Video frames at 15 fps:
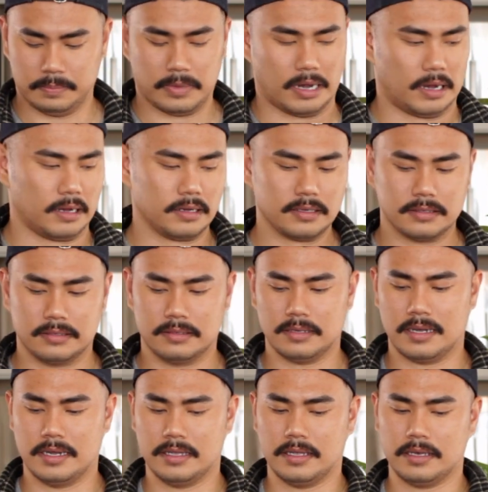box,
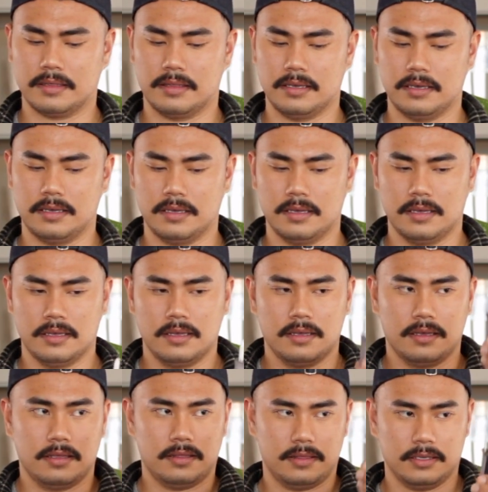I like
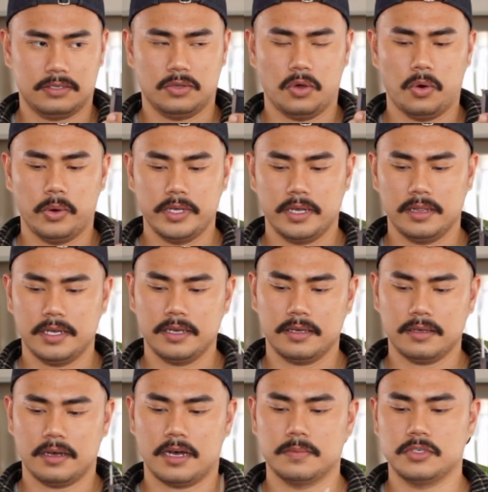this
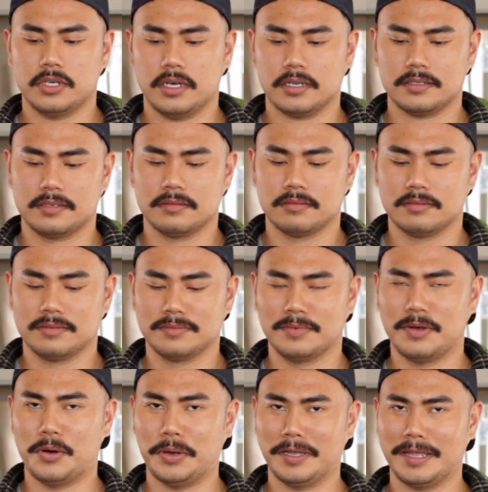Hoya-like object,
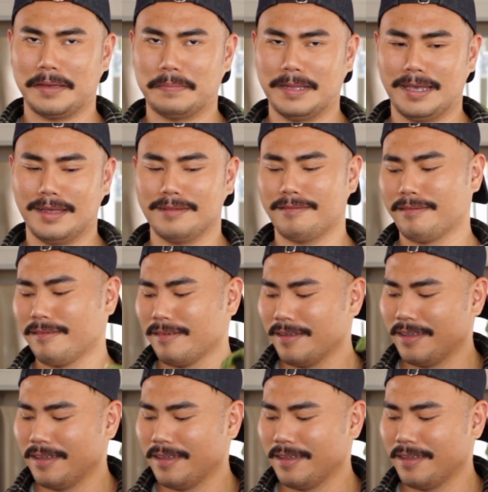Hoya-like plant,